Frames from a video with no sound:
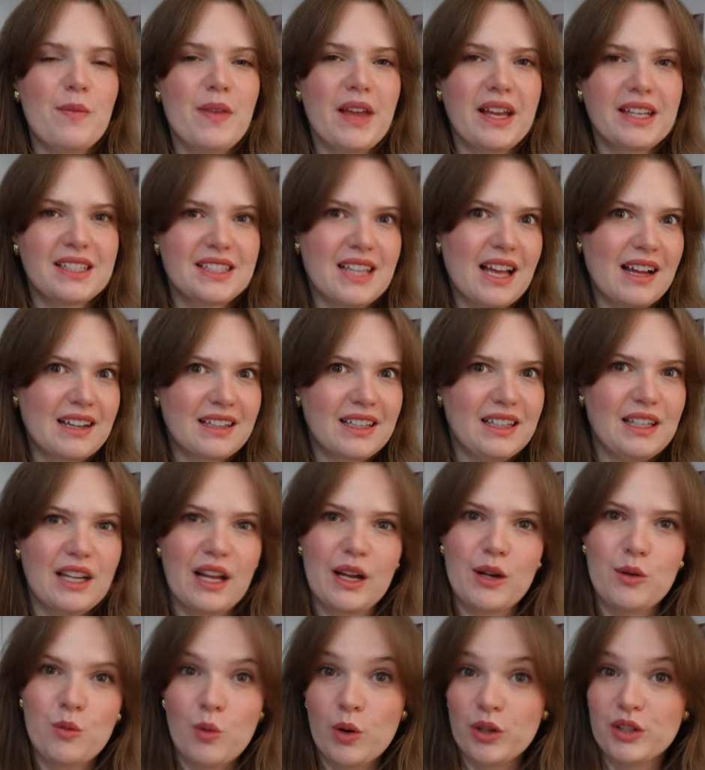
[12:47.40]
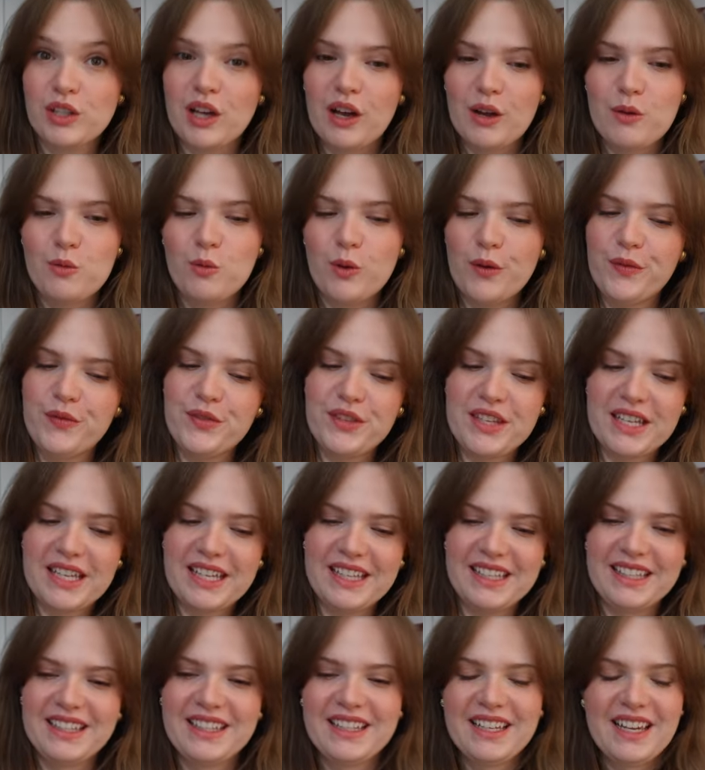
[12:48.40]
exactly like what I
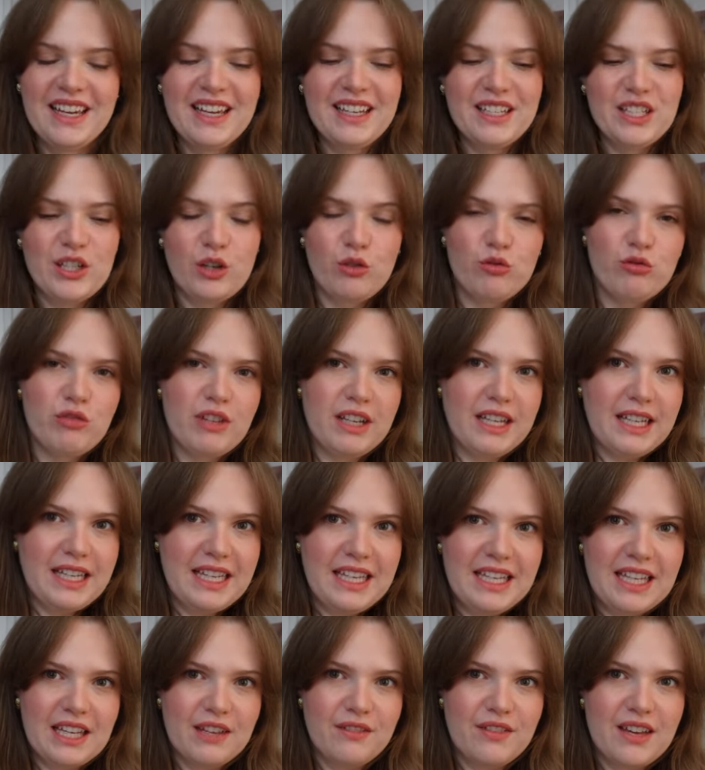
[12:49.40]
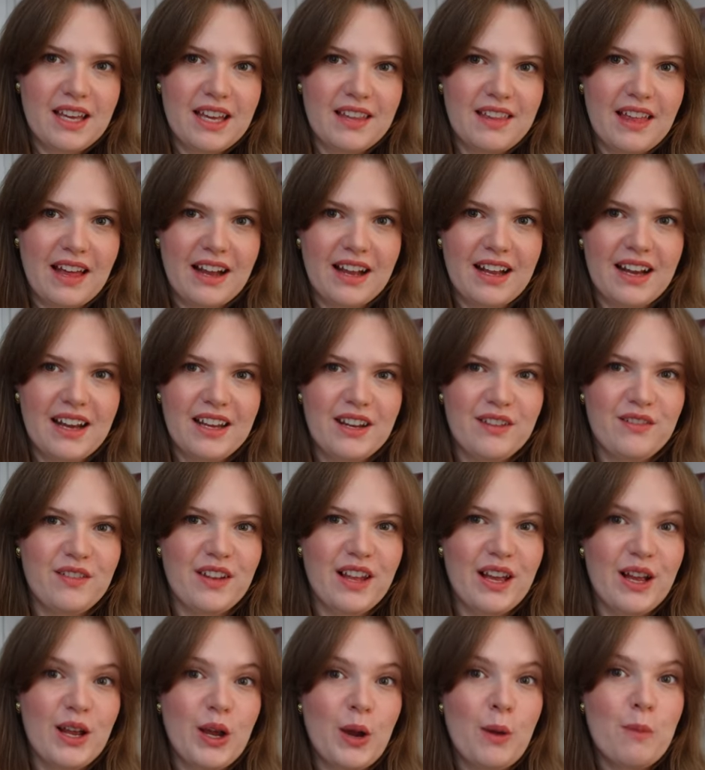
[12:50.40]
wanted, to really give it that kind of
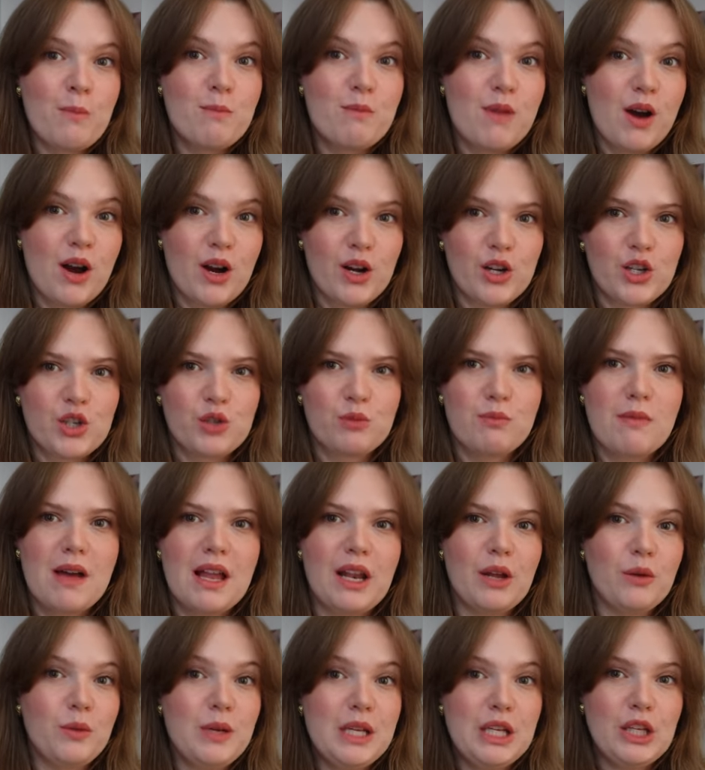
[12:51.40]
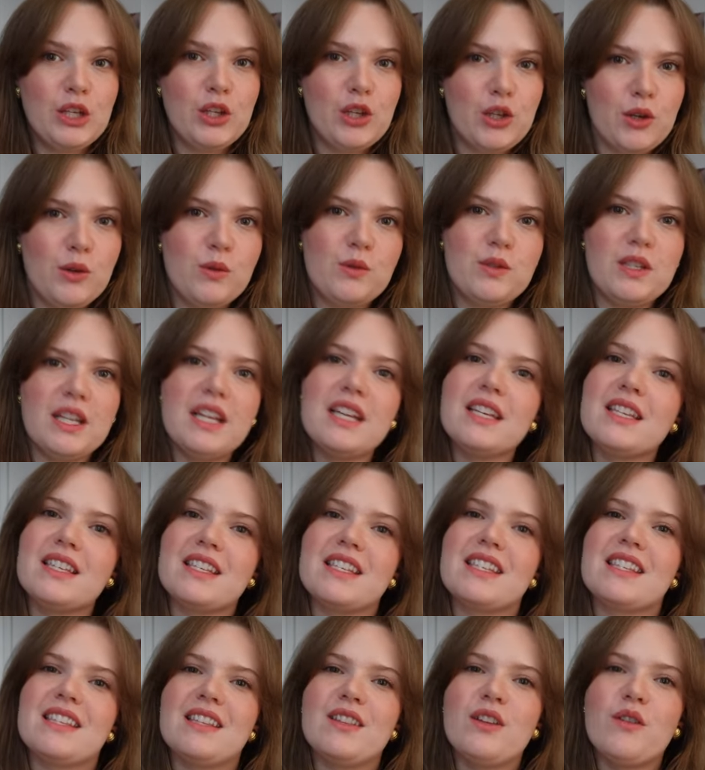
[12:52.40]
like marshmallowy
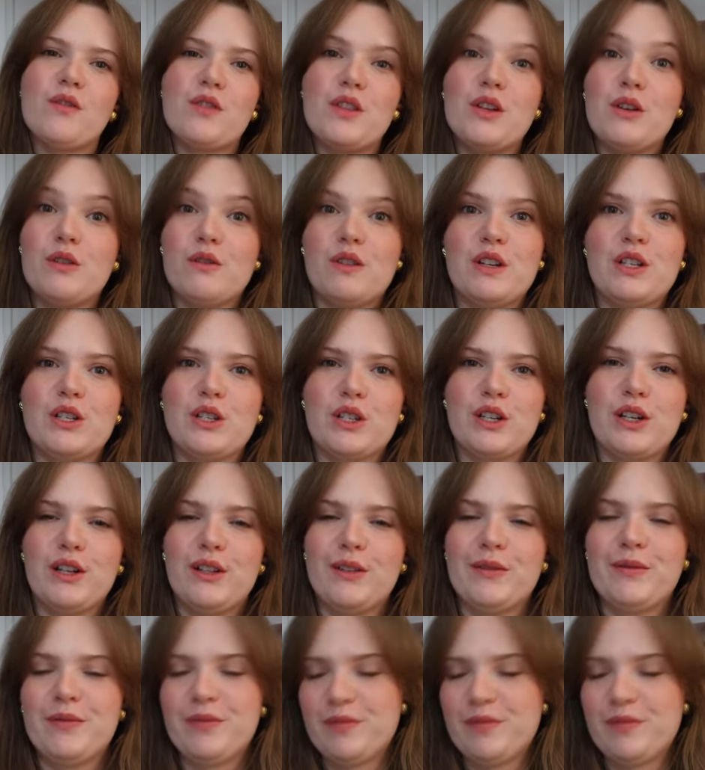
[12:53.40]
cuteness of the original.